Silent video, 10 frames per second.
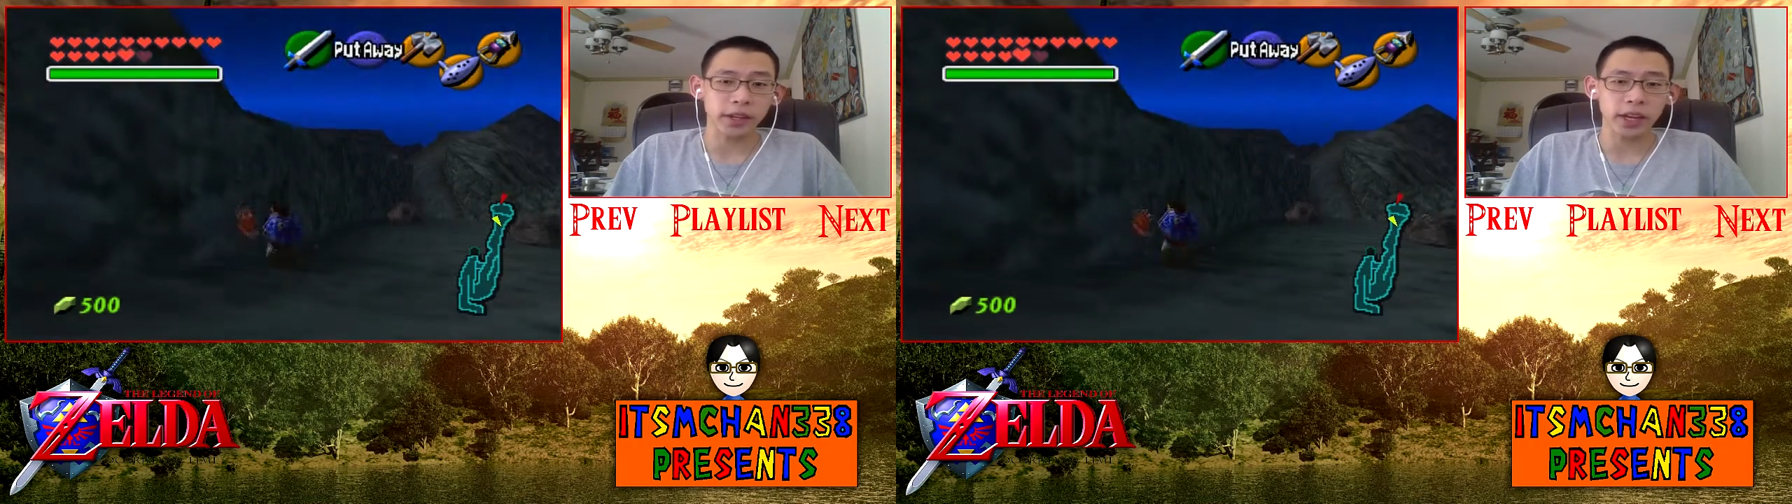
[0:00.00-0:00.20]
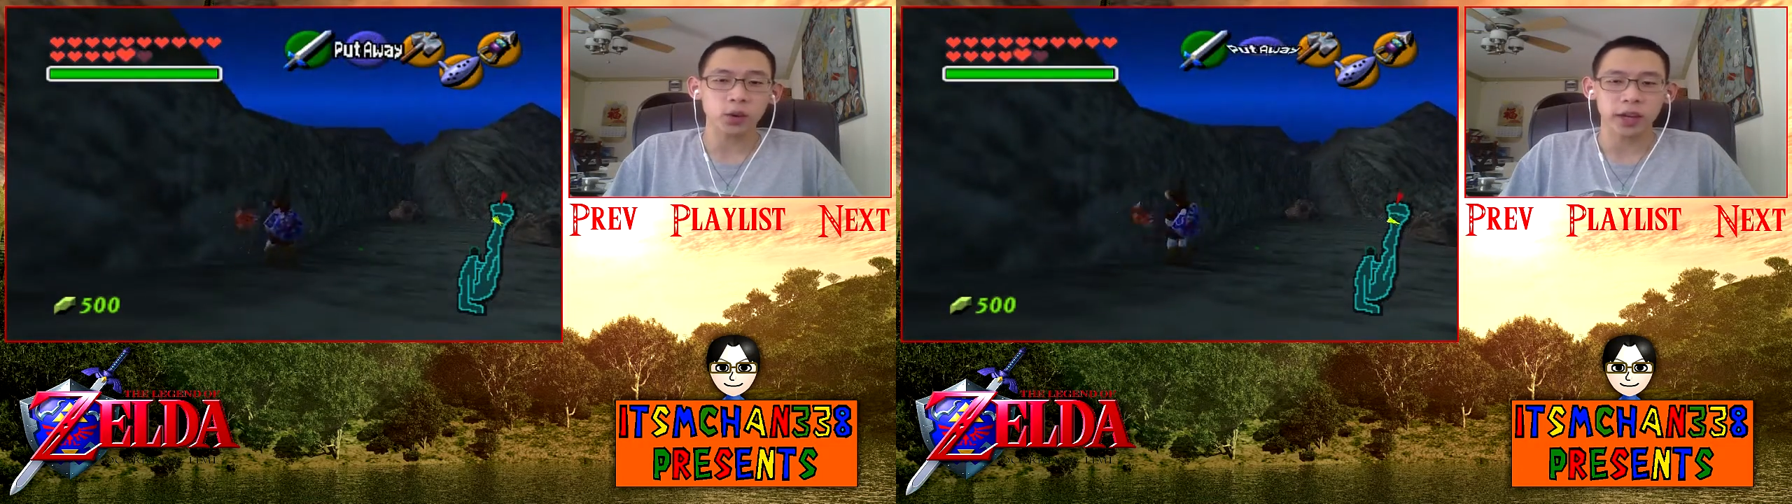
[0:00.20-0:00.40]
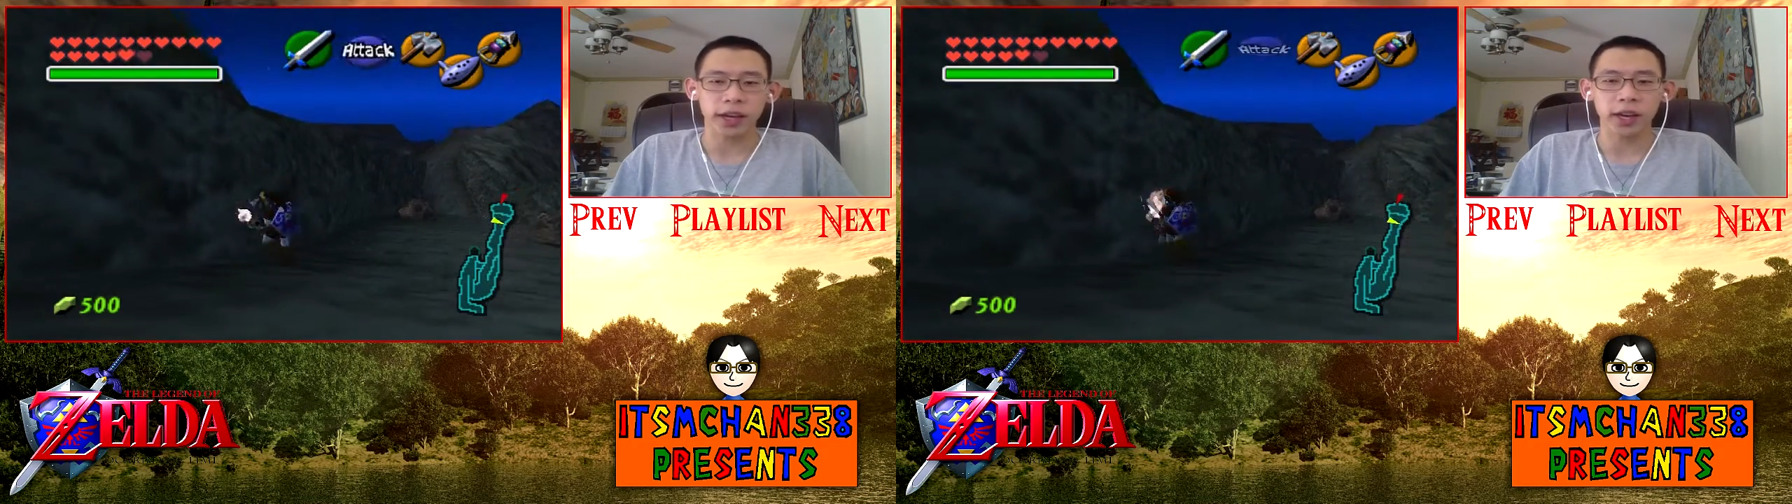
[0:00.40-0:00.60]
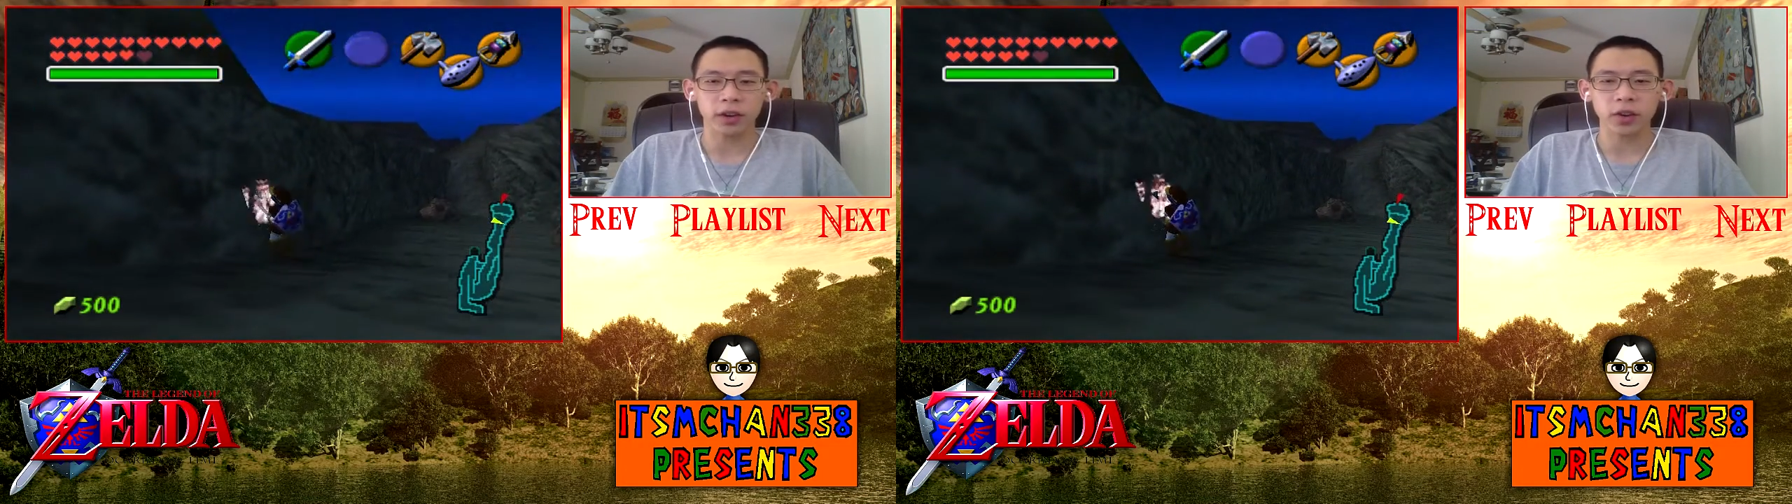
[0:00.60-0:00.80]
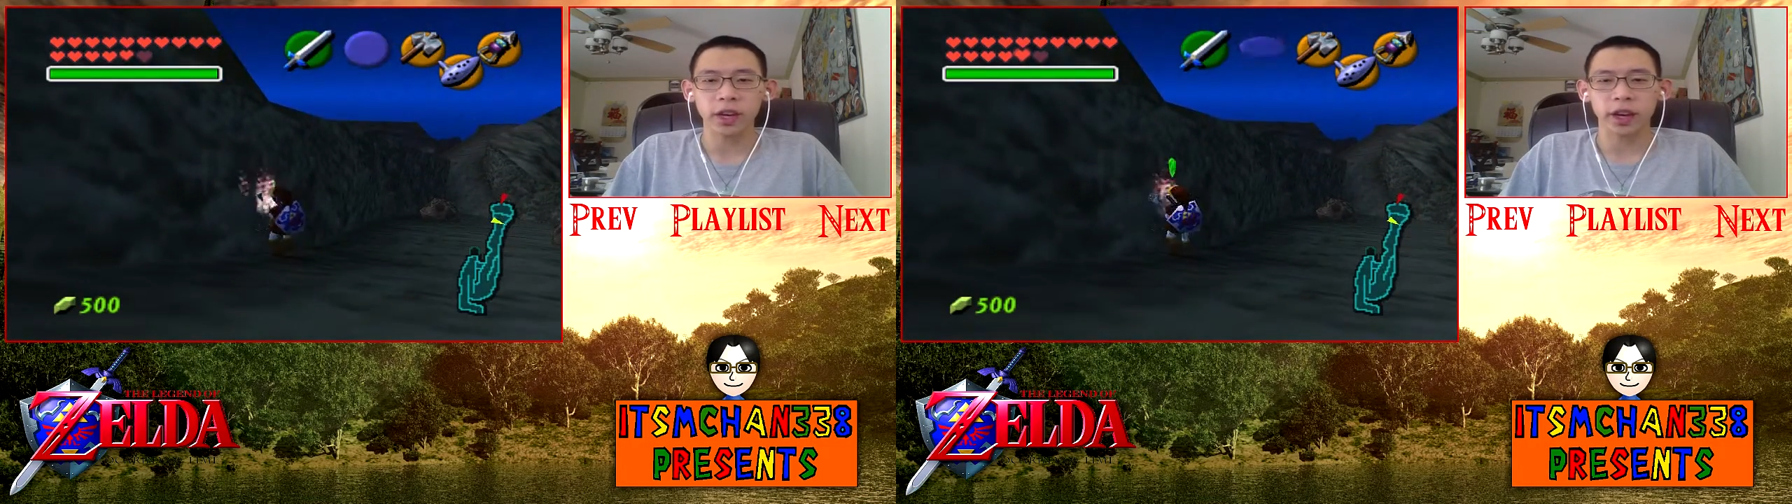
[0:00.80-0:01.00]
Yeah, you
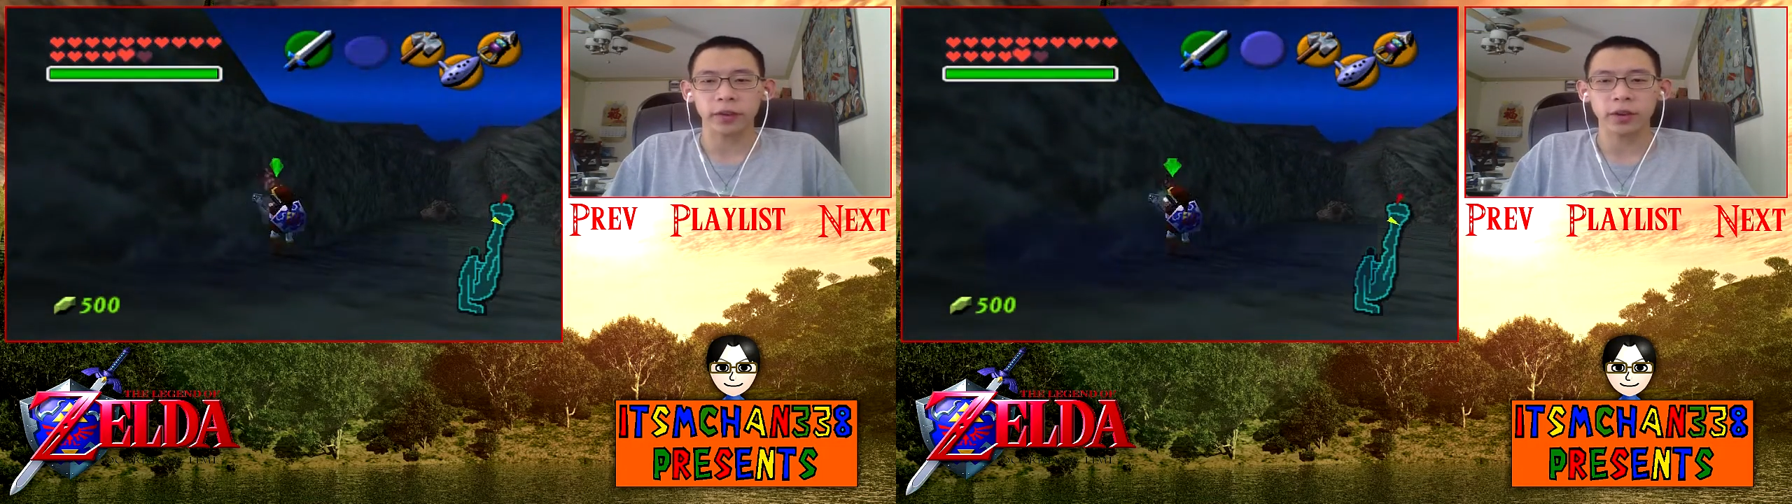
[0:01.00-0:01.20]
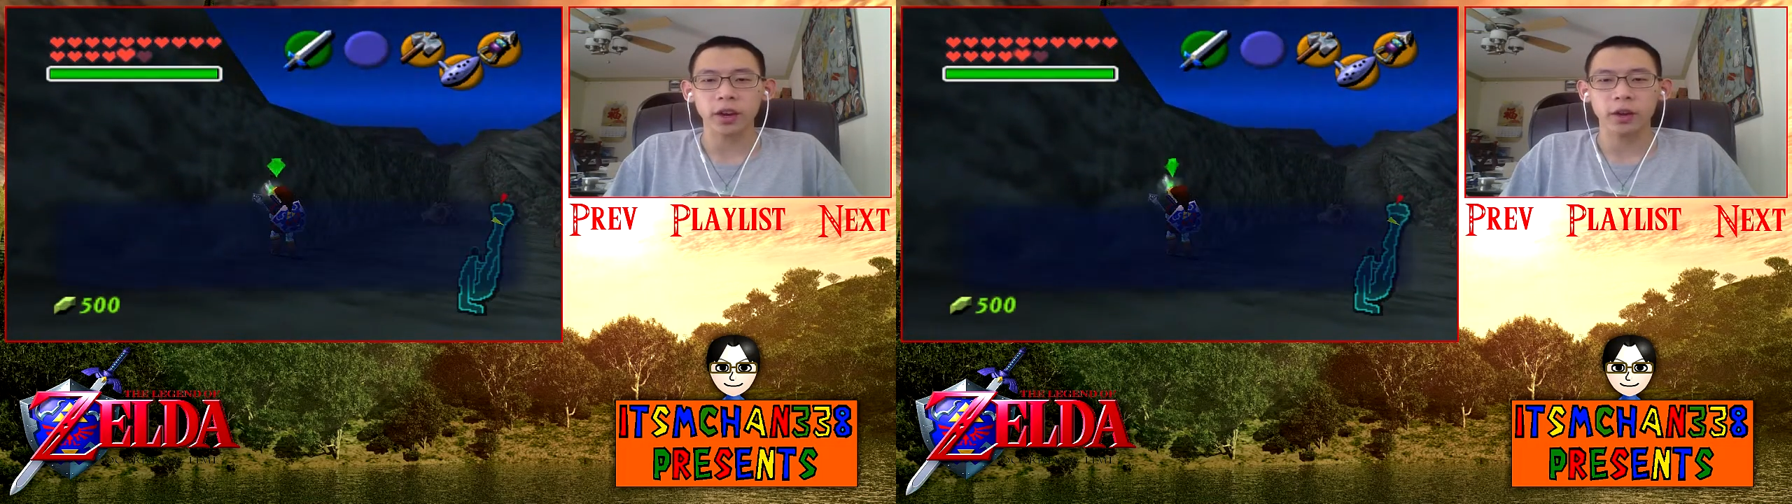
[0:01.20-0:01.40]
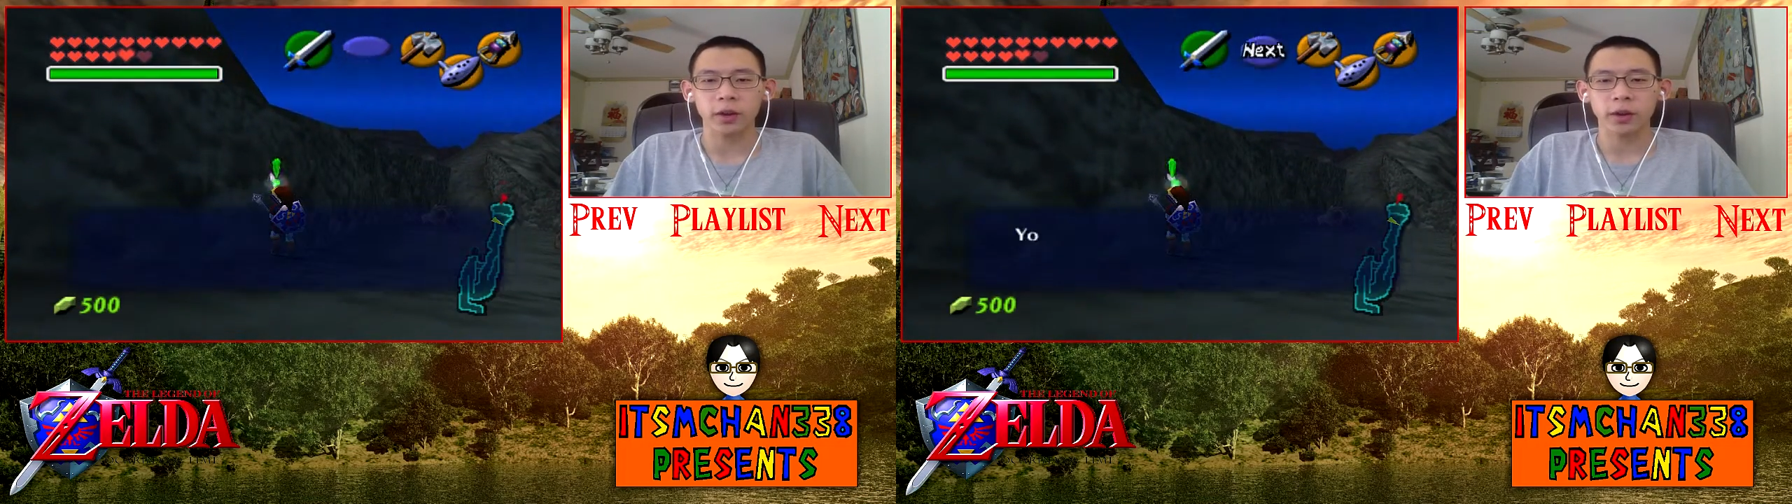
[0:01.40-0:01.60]
can. Okay, there we go.